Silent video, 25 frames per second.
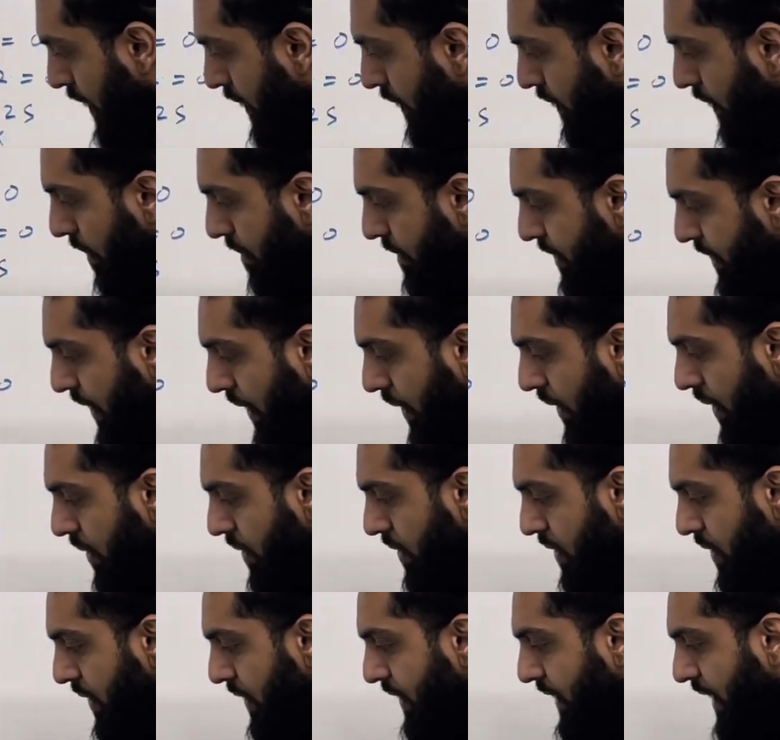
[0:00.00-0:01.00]
from
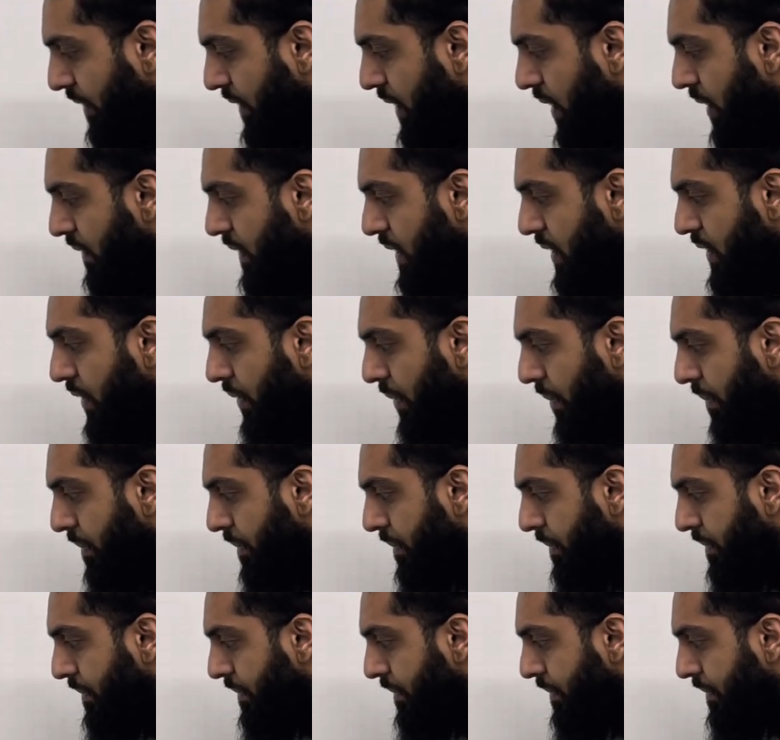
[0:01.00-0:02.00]
0 to 7 over
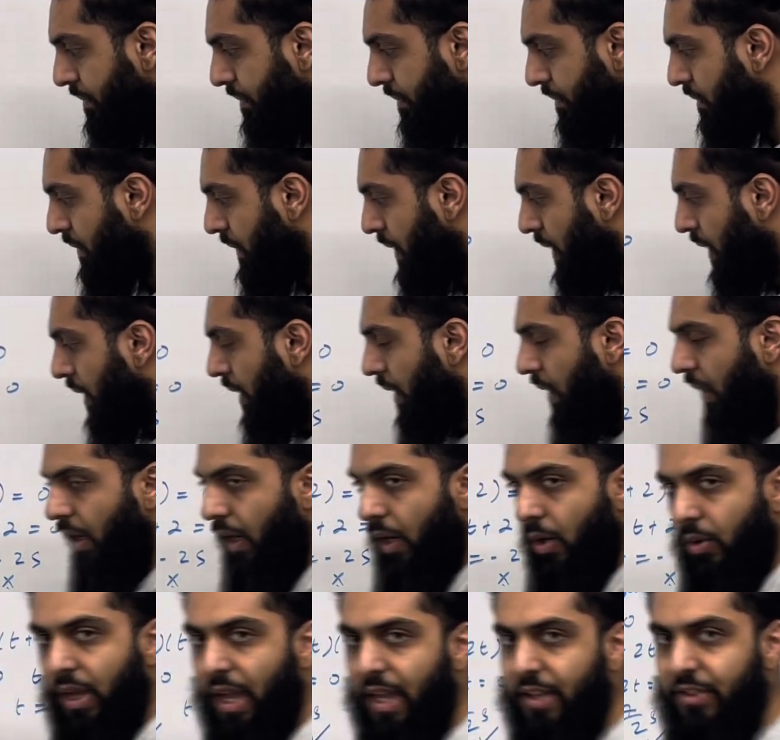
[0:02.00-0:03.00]
2.
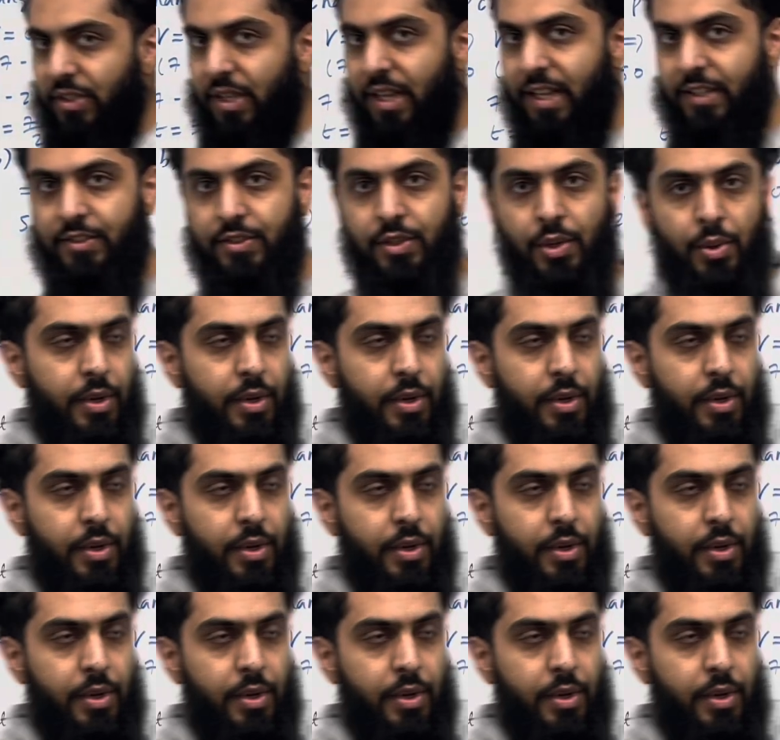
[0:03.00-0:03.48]
Okay, so let's do